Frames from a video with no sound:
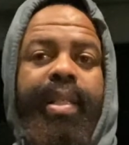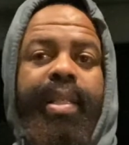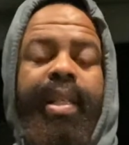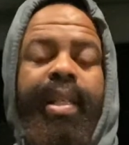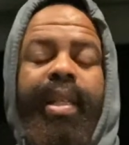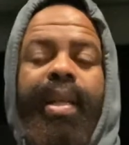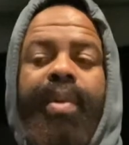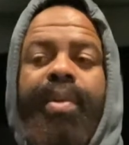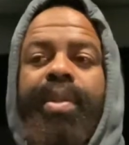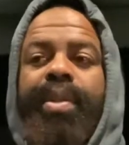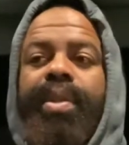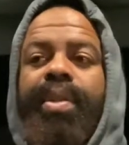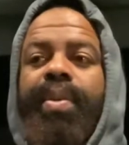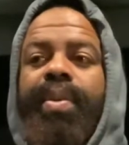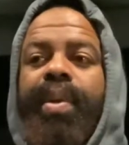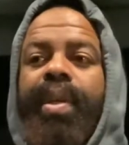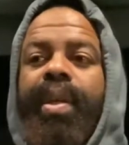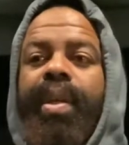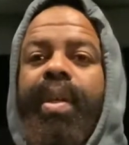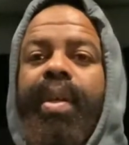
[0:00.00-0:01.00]
and I was
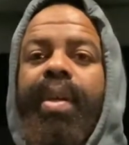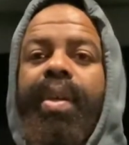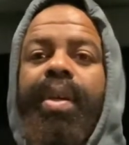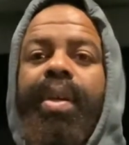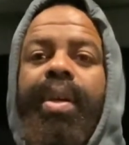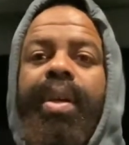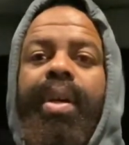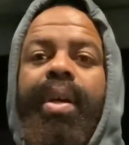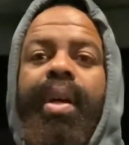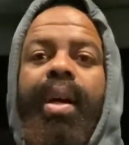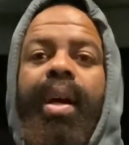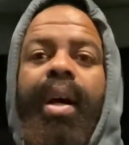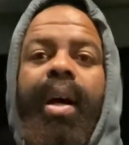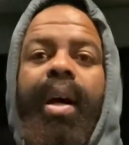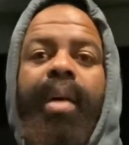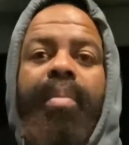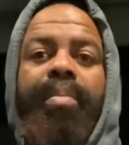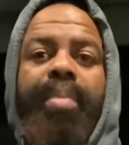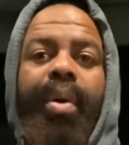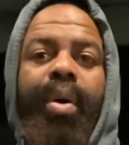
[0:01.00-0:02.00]
doing
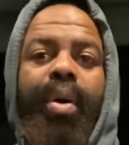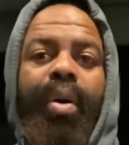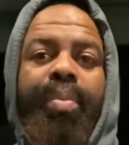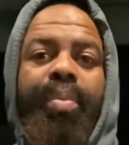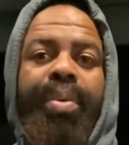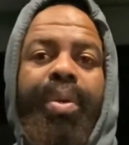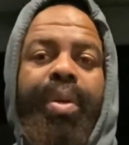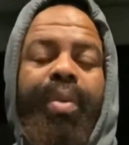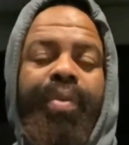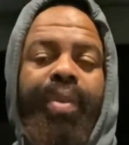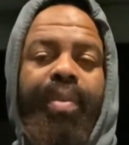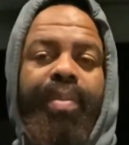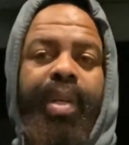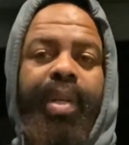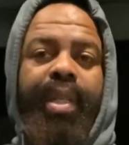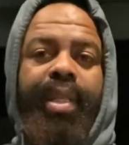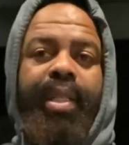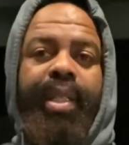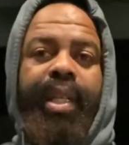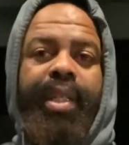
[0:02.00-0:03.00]
Boho Beautiful
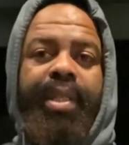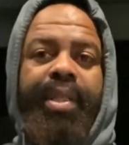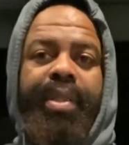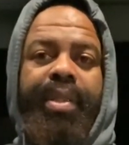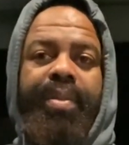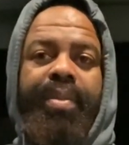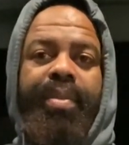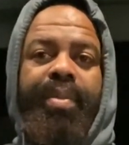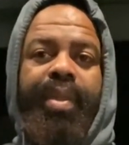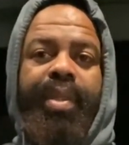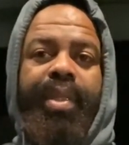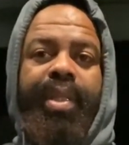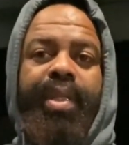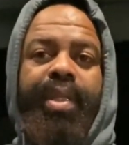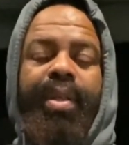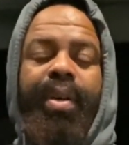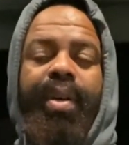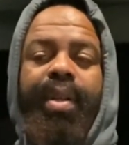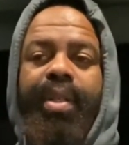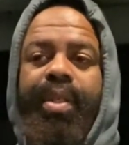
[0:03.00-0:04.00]
Meditation, which is
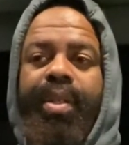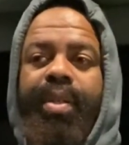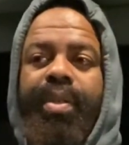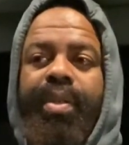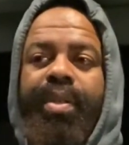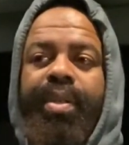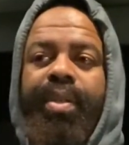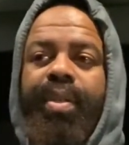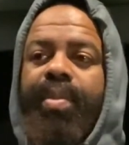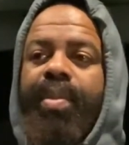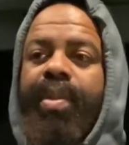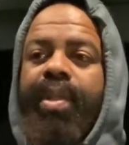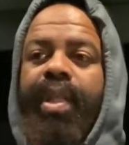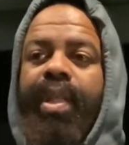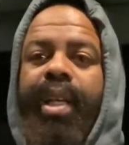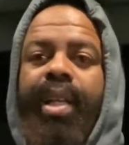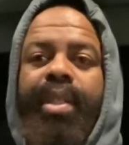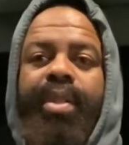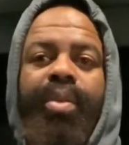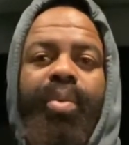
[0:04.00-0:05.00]
on YouTube. She
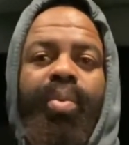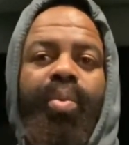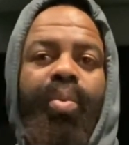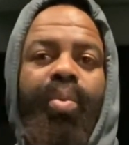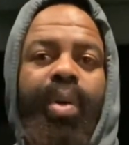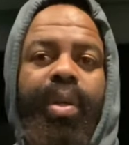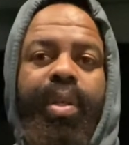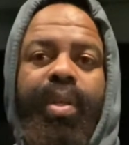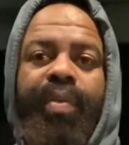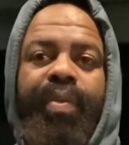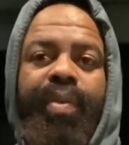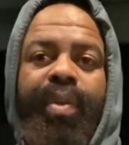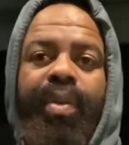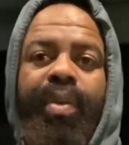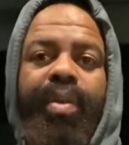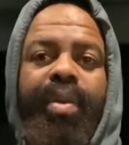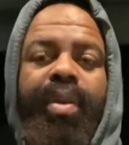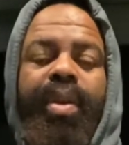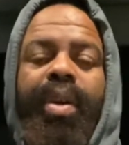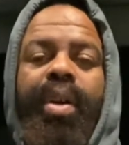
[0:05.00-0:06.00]
has a
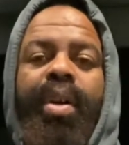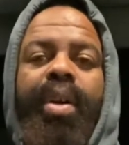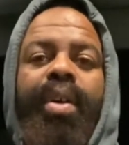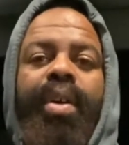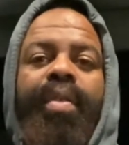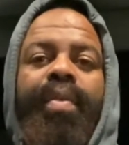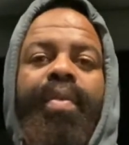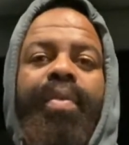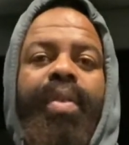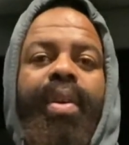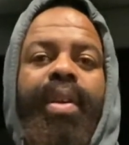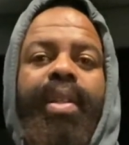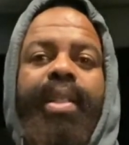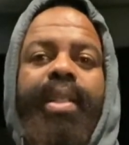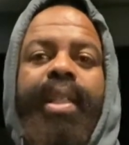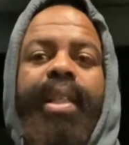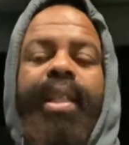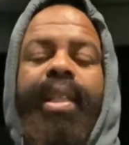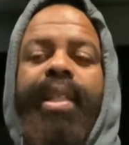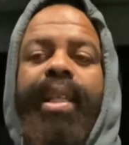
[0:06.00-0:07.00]
wonderful
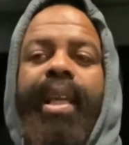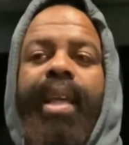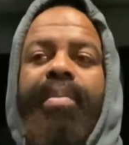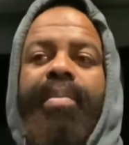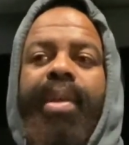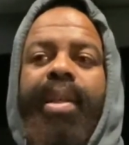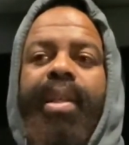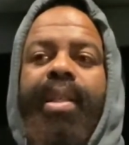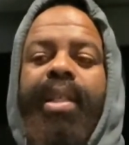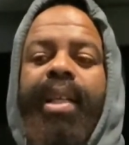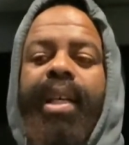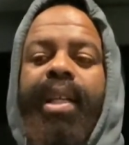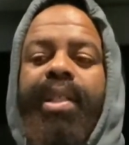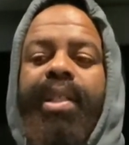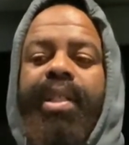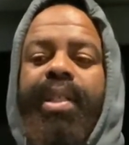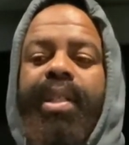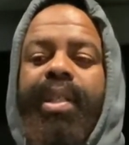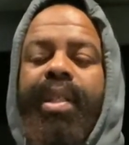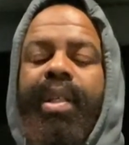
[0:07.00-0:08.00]
14-day
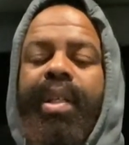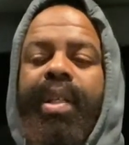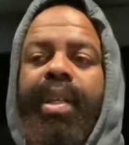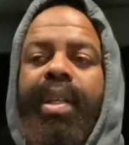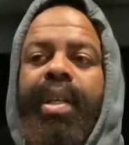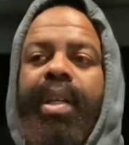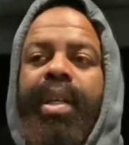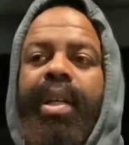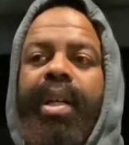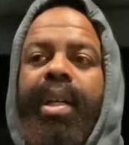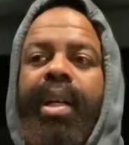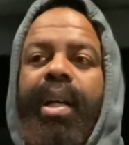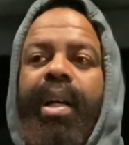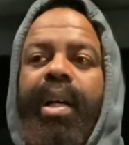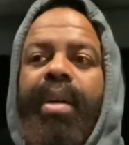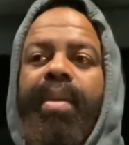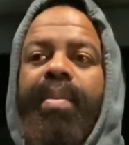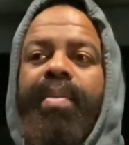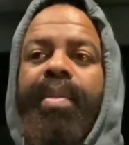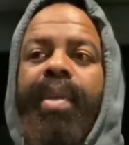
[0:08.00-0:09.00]
meditation
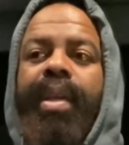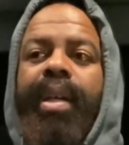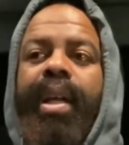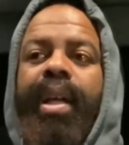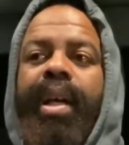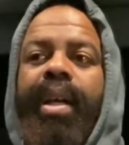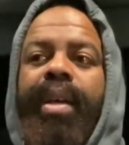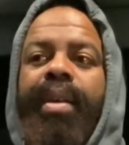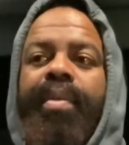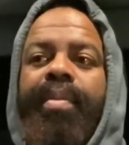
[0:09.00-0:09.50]
that I